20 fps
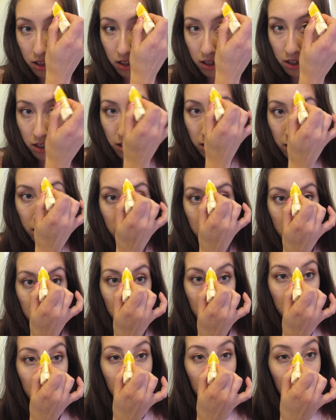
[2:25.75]

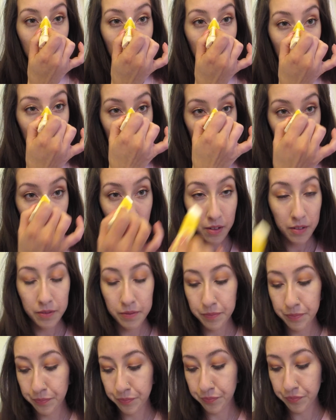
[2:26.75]

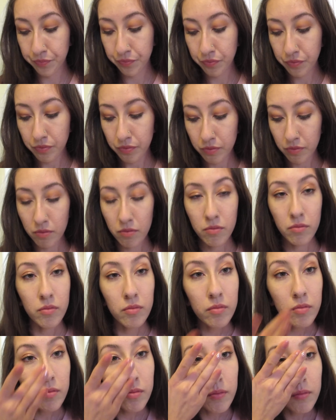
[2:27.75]

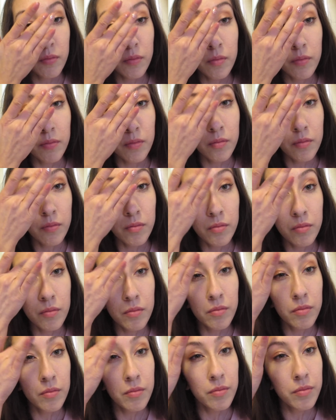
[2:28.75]

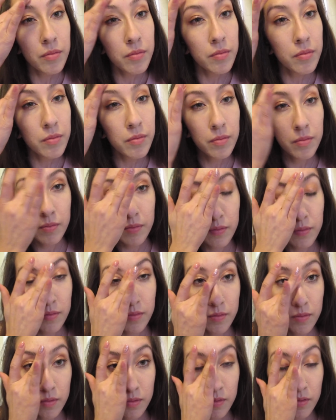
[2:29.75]

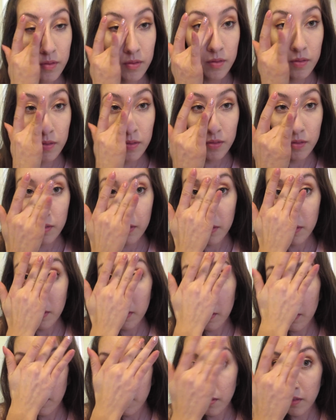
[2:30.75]

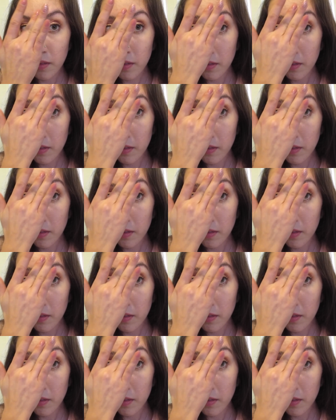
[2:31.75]
(silence)